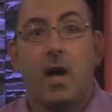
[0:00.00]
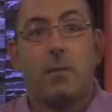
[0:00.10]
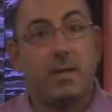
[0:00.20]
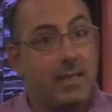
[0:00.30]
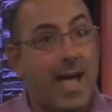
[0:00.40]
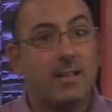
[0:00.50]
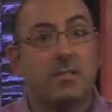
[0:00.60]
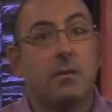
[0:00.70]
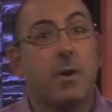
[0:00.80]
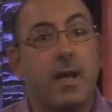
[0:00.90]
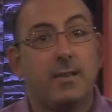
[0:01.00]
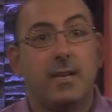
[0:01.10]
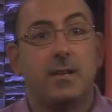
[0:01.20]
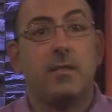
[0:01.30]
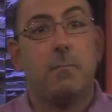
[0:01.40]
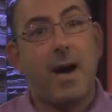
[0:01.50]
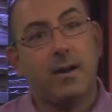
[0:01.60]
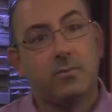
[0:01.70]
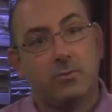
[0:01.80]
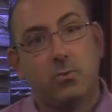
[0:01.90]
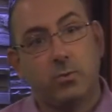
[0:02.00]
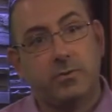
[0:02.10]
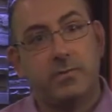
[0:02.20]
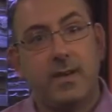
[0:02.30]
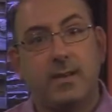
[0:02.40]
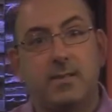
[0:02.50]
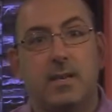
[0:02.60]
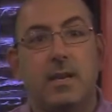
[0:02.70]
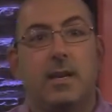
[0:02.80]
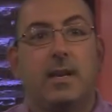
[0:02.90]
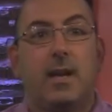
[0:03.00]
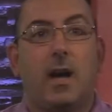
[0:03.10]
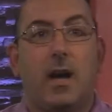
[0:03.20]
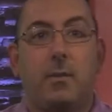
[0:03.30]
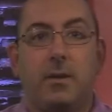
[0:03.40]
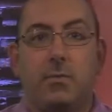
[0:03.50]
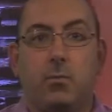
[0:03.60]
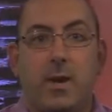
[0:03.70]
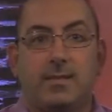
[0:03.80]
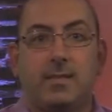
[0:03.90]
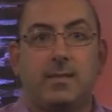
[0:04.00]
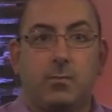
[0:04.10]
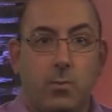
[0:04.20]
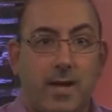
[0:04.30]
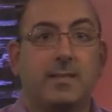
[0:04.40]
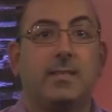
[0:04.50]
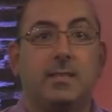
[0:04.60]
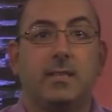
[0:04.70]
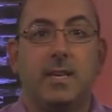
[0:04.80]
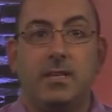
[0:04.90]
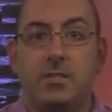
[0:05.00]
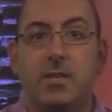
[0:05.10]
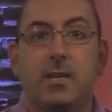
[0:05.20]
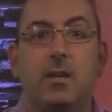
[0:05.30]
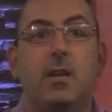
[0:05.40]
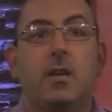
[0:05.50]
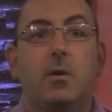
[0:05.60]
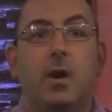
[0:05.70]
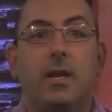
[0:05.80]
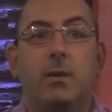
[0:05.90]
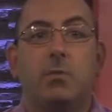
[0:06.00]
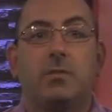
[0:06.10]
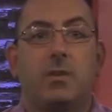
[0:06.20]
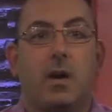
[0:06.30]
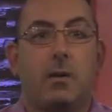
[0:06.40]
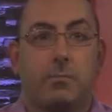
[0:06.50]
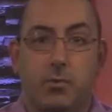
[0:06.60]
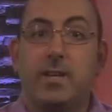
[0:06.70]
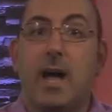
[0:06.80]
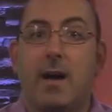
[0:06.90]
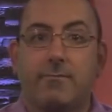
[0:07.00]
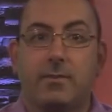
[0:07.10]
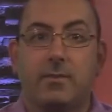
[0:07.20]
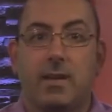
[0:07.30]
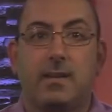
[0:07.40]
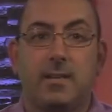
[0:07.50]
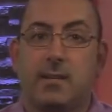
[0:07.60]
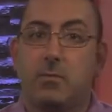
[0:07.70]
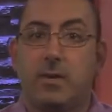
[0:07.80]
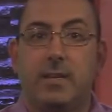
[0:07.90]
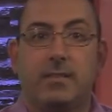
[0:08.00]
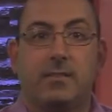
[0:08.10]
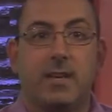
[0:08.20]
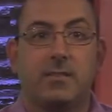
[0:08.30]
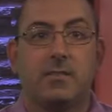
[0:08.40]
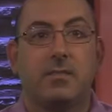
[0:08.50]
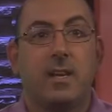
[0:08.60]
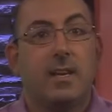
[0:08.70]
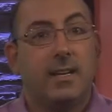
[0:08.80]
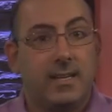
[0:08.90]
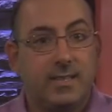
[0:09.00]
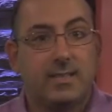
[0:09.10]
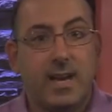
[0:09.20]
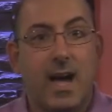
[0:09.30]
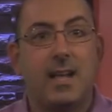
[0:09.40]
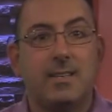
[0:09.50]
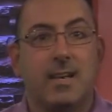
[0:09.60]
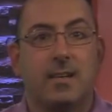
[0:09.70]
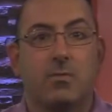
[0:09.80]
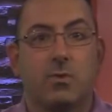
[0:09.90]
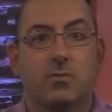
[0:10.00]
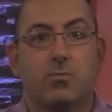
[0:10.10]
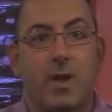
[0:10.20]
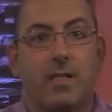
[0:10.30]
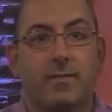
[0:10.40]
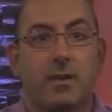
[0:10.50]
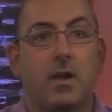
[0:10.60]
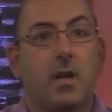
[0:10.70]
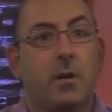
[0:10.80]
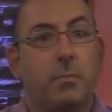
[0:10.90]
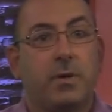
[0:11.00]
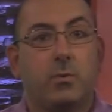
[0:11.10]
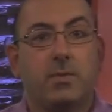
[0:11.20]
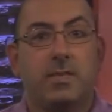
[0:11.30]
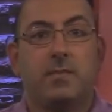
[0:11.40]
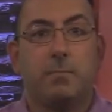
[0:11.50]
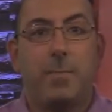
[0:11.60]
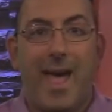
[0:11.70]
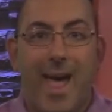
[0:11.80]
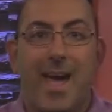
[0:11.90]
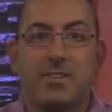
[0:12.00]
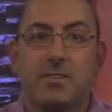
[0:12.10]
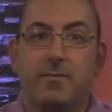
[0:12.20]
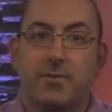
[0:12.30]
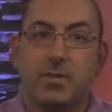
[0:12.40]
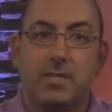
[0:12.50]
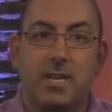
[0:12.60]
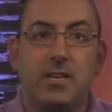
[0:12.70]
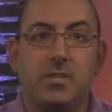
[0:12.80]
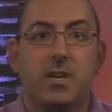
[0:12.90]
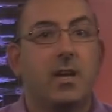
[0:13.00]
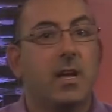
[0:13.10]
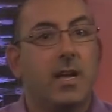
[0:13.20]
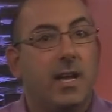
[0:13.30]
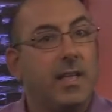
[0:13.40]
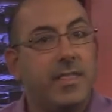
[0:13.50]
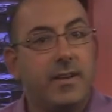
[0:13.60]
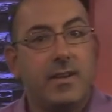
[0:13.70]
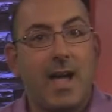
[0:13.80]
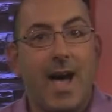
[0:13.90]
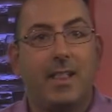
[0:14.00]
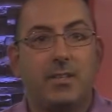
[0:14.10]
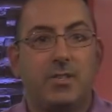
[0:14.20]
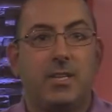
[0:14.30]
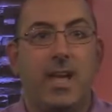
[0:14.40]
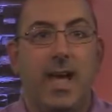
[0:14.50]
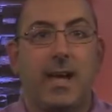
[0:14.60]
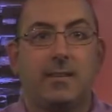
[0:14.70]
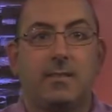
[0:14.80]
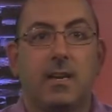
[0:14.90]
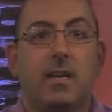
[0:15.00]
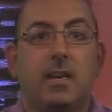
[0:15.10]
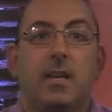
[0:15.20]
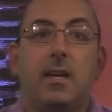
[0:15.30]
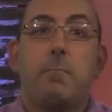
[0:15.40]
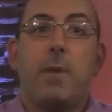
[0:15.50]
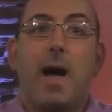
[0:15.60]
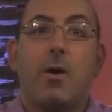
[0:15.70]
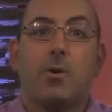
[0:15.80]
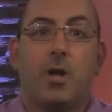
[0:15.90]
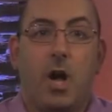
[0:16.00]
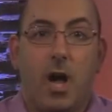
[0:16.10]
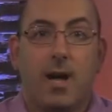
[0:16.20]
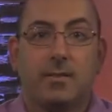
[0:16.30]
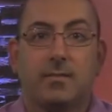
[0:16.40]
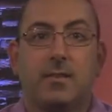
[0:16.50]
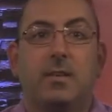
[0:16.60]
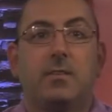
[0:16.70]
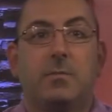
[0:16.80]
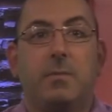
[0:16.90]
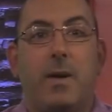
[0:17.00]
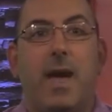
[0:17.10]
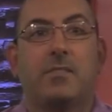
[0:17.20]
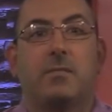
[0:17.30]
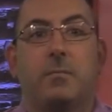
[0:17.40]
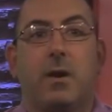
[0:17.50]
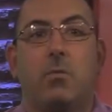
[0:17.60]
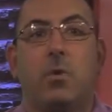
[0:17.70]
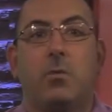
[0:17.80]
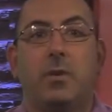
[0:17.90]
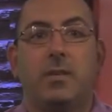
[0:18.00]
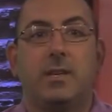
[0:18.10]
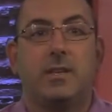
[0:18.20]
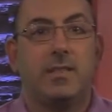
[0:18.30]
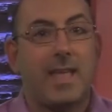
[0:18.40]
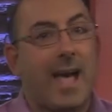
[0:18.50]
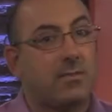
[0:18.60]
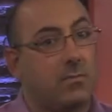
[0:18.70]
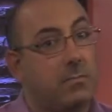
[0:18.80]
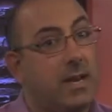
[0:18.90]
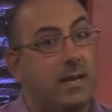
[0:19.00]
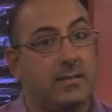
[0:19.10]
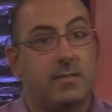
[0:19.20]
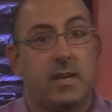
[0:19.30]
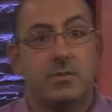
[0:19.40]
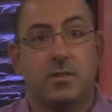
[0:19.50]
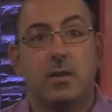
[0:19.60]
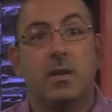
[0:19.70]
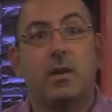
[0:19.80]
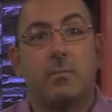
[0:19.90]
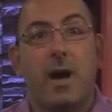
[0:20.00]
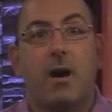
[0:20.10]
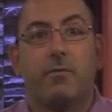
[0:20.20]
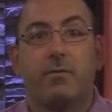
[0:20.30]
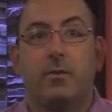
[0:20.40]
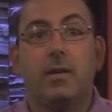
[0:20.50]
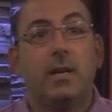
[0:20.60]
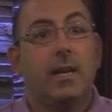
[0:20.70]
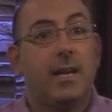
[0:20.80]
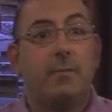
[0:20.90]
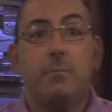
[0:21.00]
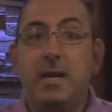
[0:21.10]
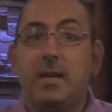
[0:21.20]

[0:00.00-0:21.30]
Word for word: Um, last summer, I attended the Model Schools event, um, and Weston, Weston He was a uh, pre conference. I attended one of his sessions, and his content was relevant, but it was his passion for teaching and the knowledge he has empowered us to be passionate about what we did. And that's what made his session powerful. And